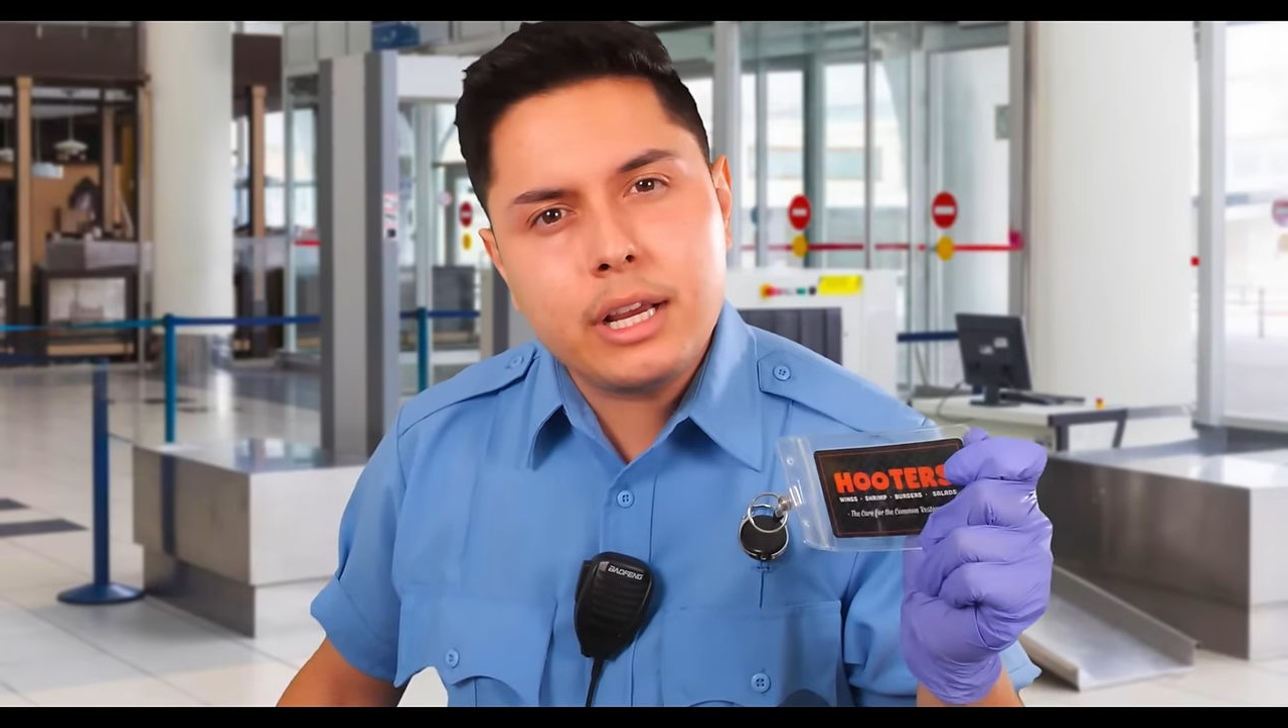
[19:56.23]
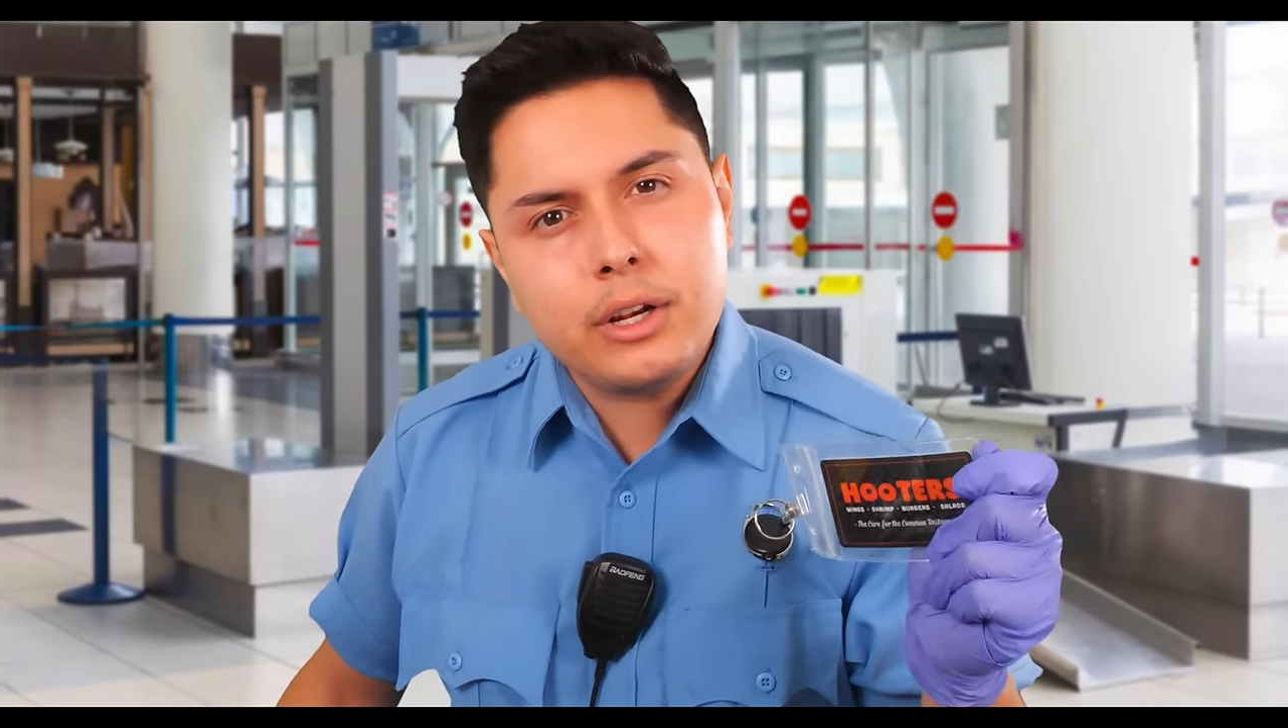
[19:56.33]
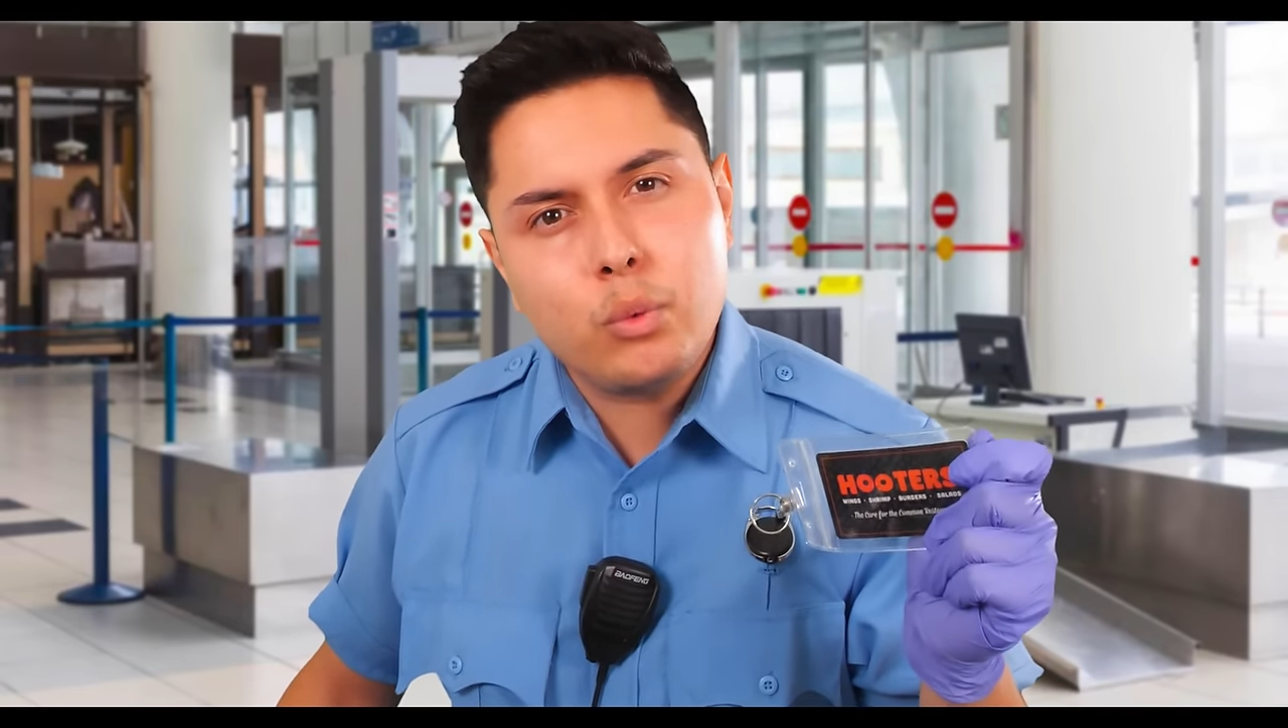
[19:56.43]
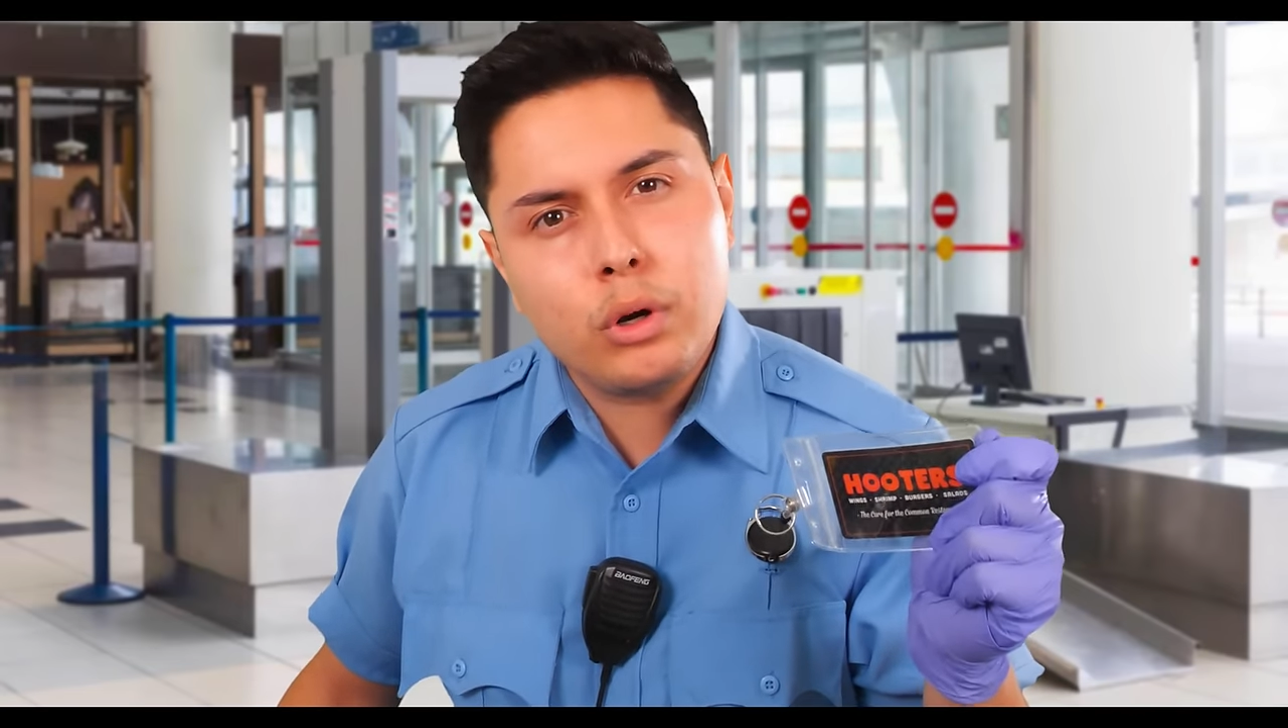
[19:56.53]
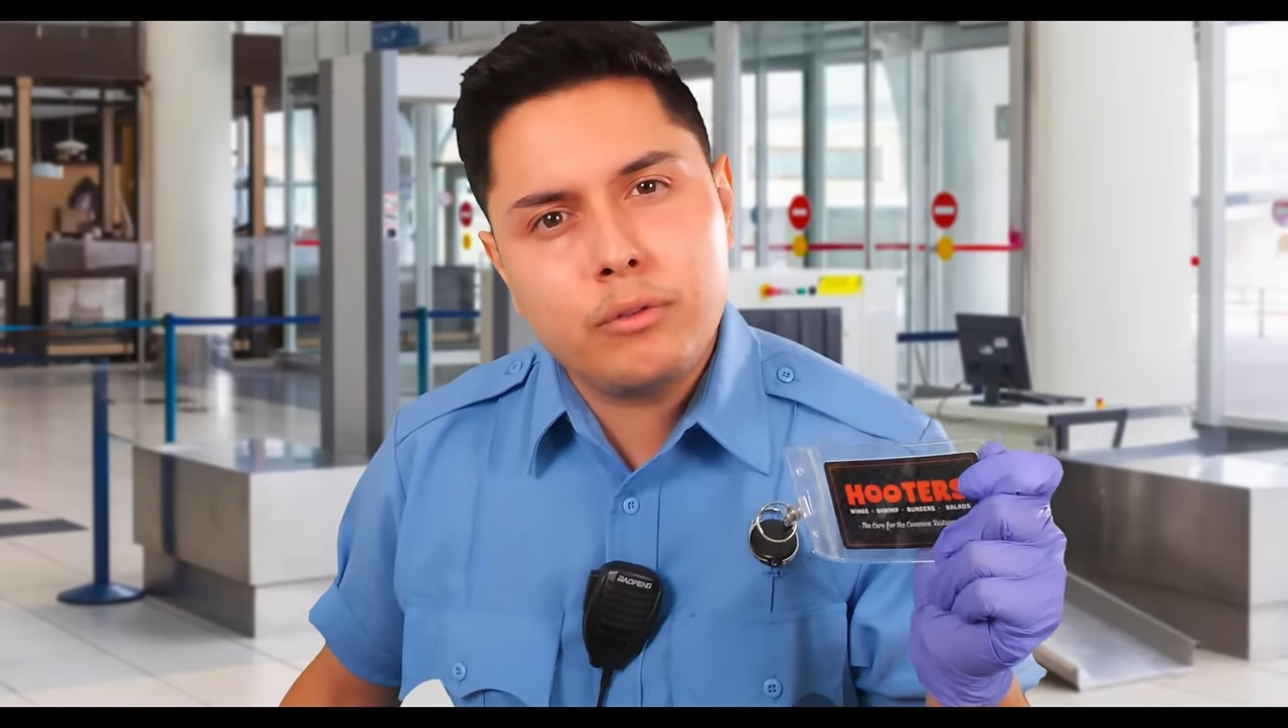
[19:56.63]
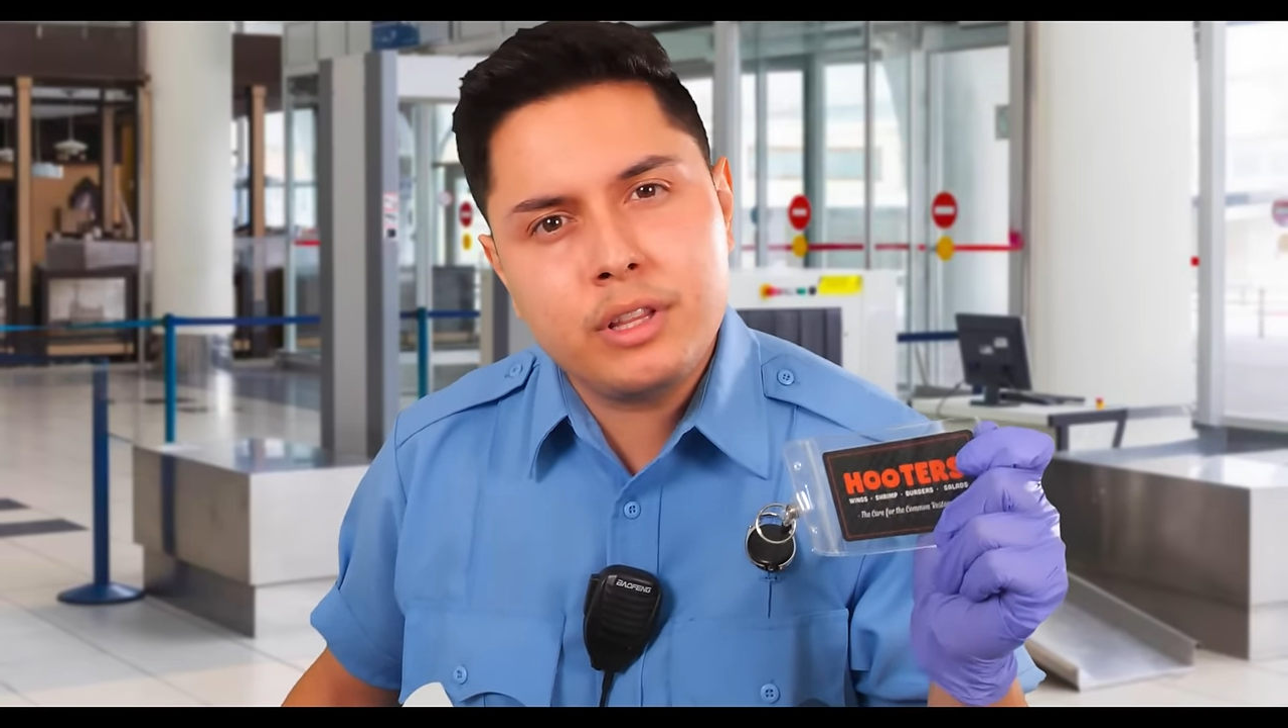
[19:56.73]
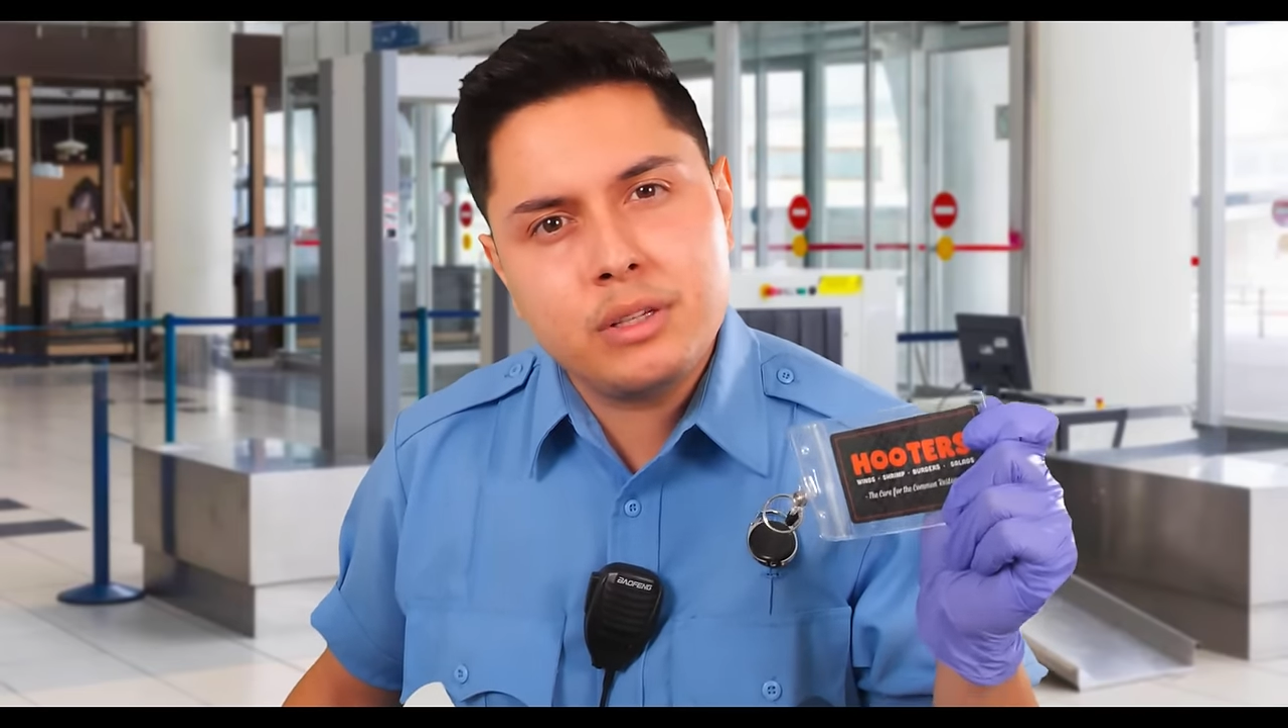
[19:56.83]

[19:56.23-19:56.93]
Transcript: I had to work for